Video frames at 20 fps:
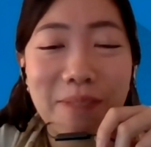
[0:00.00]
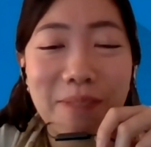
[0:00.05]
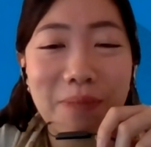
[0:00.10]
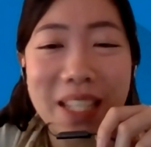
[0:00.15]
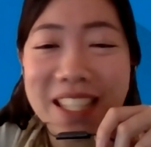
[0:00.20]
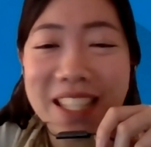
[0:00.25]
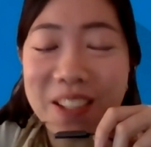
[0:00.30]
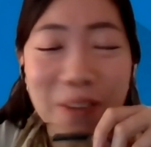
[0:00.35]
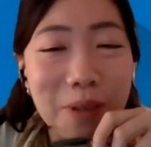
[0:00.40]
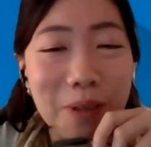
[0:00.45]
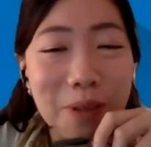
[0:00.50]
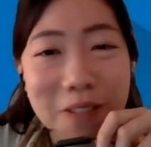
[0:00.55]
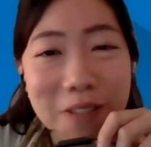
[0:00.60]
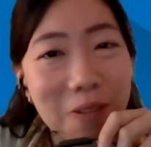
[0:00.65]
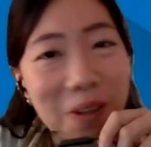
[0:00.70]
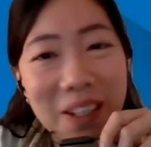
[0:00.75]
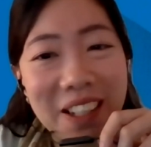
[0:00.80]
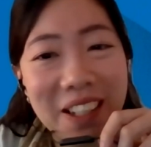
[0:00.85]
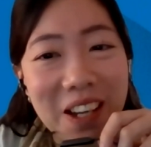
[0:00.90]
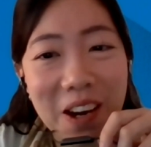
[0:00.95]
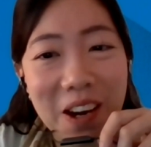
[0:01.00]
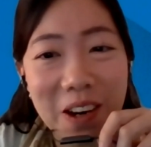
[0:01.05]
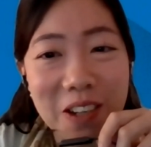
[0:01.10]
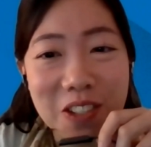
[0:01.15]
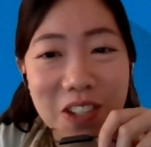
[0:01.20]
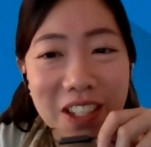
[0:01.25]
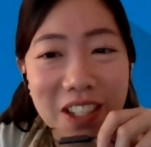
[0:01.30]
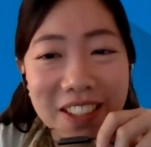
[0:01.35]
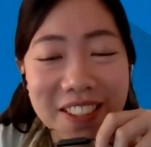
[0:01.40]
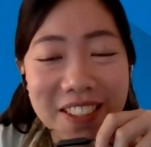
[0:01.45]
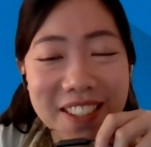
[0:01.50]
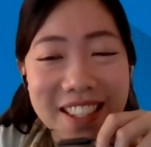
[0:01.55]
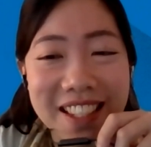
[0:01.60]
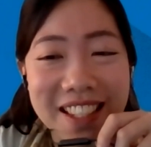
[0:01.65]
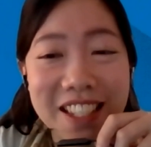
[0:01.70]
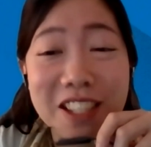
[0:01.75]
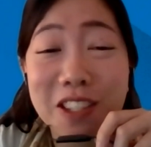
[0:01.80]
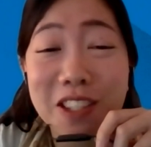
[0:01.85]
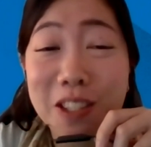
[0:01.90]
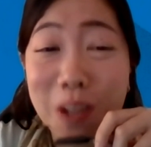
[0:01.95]
It's always very encouraging to
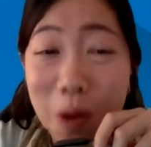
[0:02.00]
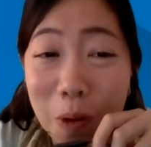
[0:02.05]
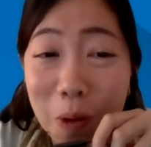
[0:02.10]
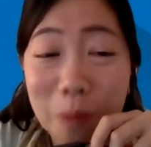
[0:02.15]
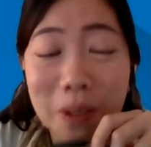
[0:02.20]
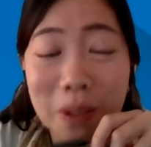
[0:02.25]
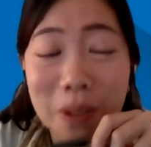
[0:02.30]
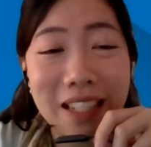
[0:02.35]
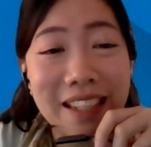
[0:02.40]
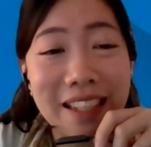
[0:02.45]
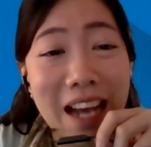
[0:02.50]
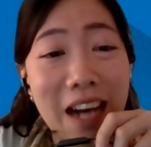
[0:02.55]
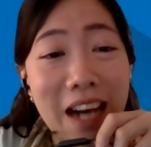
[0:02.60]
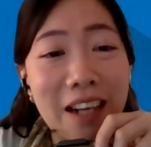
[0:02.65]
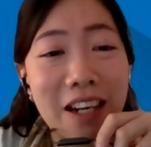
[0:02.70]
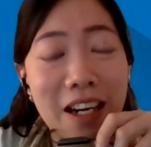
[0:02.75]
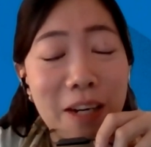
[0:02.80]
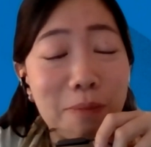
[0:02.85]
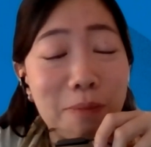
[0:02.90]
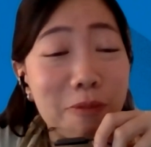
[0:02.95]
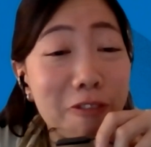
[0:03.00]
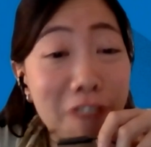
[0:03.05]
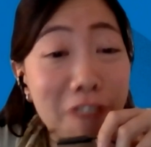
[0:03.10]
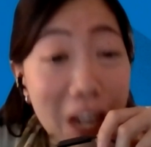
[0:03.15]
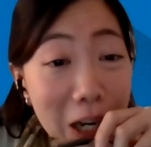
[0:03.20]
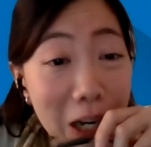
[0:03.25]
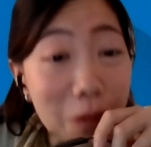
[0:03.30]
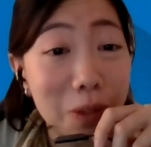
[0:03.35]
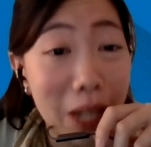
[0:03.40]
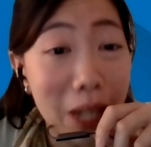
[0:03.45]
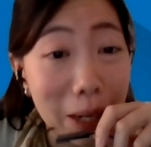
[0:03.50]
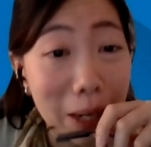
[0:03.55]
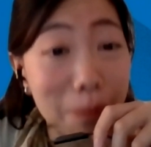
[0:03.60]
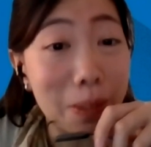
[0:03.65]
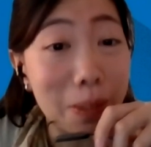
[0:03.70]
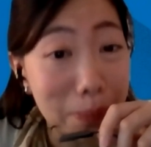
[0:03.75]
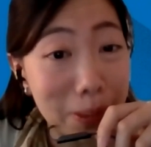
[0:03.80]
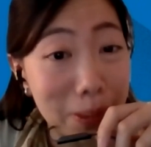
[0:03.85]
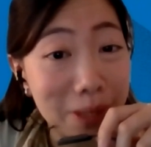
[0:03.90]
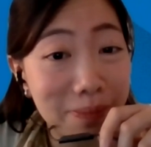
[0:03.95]
see so many young fellow young
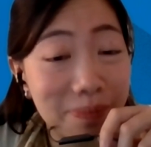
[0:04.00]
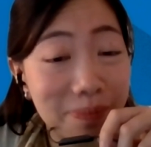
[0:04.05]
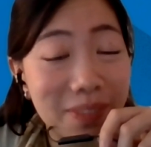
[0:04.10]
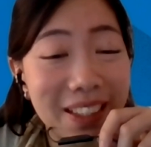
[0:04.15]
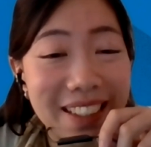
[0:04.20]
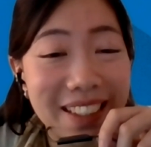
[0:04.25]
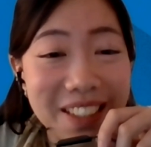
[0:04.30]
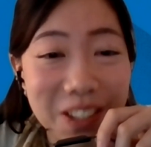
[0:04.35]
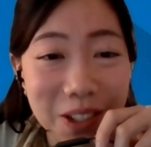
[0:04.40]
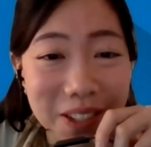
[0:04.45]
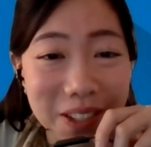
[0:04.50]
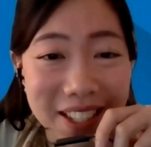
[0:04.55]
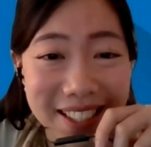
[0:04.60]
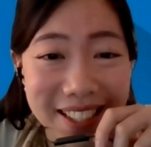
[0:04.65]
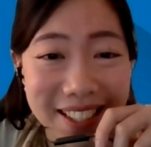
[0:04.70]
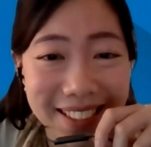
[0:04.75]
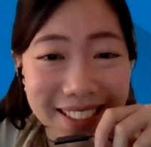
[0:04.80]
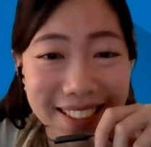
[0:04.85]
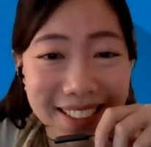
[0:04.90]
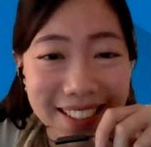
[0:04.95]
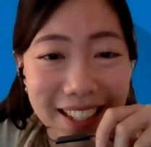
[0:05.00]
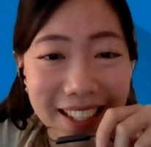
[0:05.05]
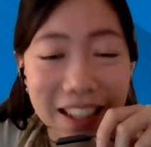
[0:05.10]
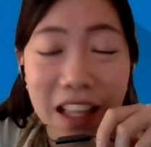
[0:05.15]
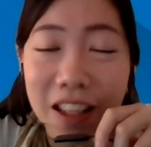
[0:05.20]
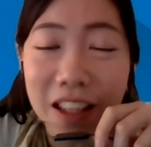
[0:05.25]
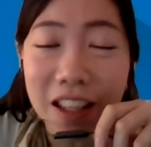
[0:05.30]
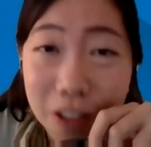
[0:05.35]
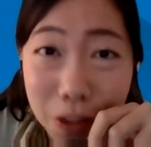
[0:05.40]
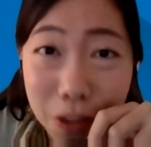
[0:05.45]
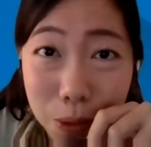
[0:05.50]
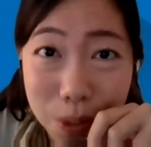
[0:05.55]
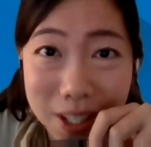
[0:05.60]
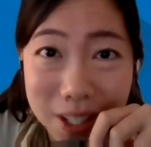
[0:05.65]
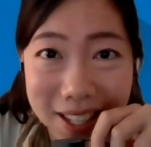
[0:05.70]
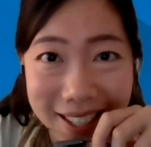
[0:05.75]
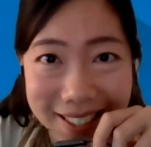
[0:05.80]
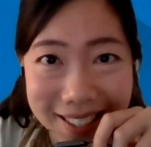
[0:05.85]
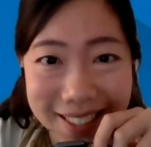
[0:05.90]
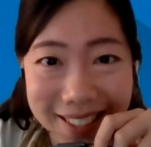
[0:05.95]
people interested and
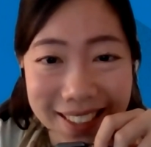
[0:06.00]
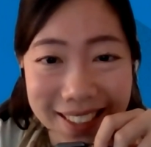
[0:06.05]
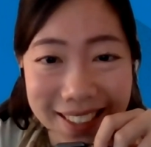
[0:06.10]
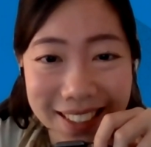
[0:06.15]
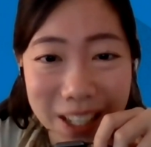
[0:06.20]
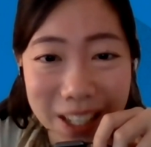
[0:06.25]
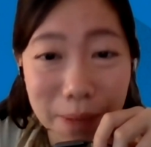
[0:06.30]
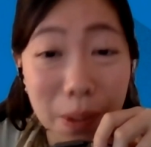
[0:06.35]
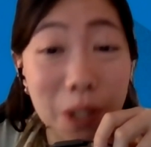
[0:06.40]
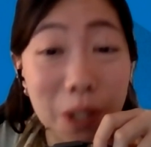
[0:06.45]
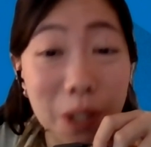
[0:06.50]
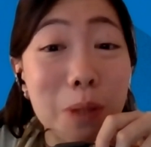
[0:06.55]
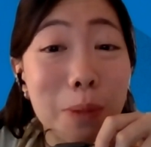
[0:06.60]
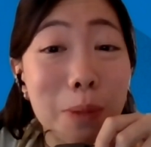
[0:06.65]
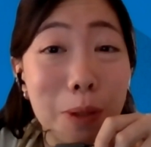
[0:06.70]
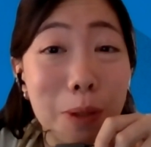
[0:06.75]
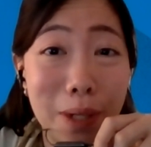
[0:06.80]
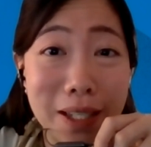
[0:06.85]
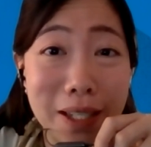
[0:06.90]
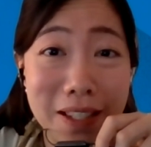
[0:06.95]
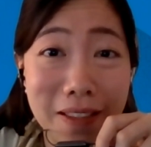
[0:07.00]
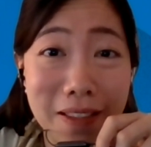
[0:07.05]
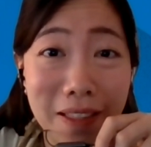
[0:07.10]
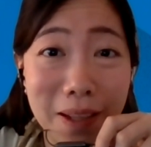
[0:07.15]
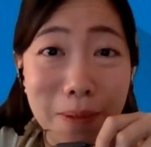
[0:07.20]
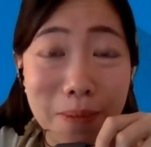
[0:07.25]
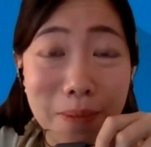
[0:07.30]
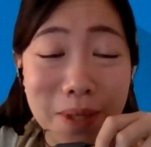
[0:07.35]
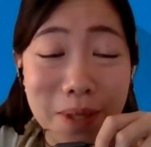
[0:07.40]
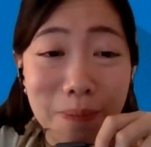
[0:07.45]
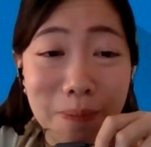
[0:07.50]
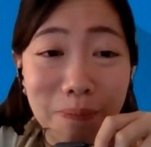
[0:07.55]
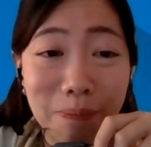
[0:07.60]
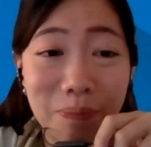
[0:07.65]
enthusiastic about human rights themes.